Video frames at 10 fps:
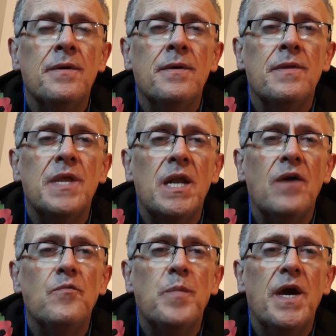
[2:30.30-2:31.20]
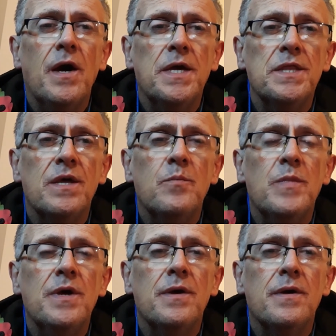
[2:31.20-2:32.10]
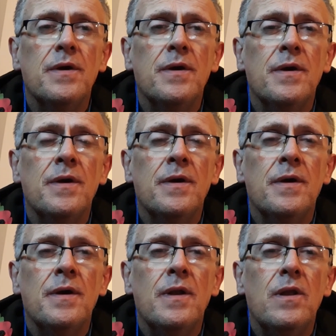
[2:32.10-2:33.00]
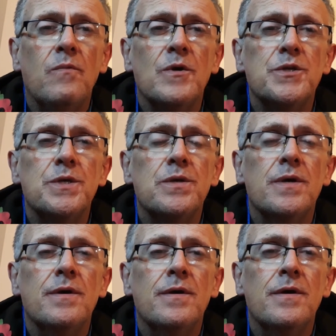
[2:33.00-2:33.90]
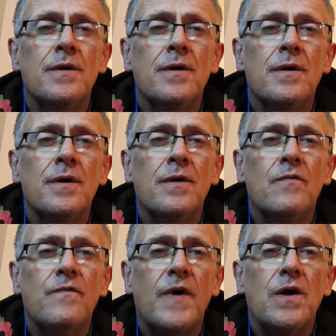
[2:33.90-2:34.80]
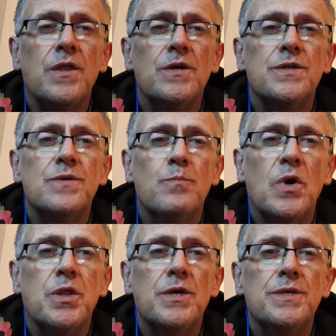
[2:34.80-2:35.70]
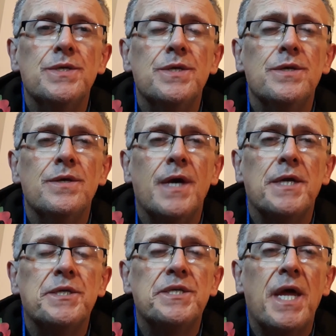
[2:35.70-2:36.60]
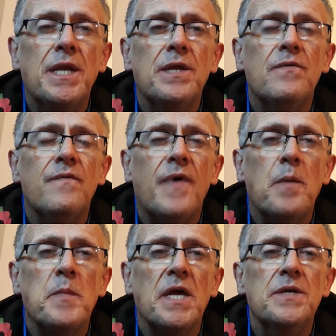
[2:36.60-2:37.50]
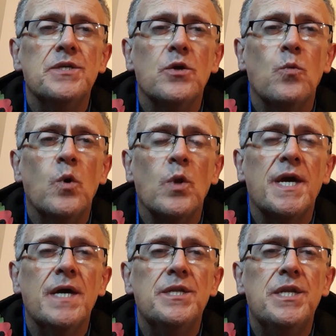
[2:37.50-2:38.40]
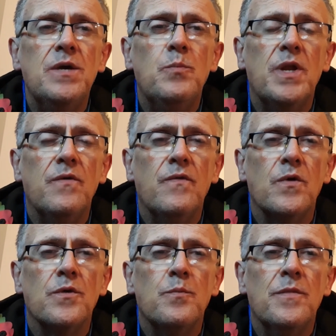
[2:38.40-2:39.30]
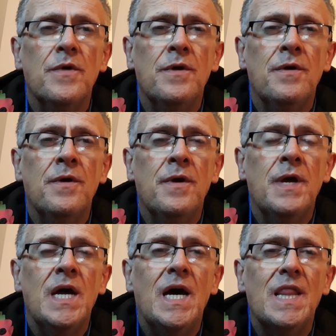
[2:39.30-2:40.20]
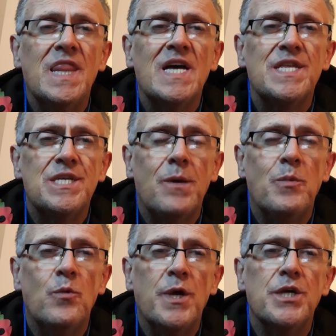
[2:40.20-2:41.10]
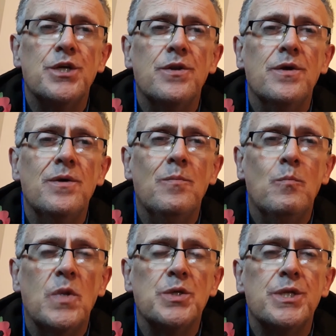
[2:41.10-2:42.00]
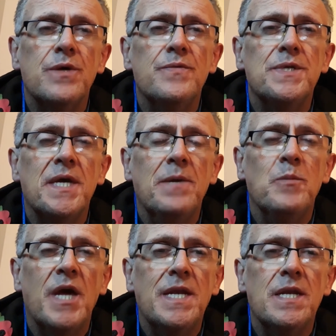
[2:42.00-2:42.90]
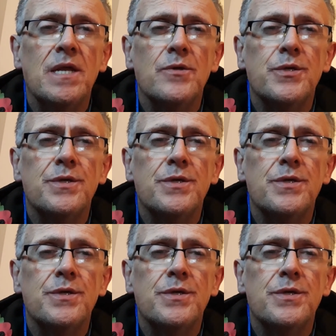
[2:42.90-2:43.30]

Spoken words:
They left behind them lovers, fathers, mothers, extended families who all cared deeply for them, and that separation must have seemed endless.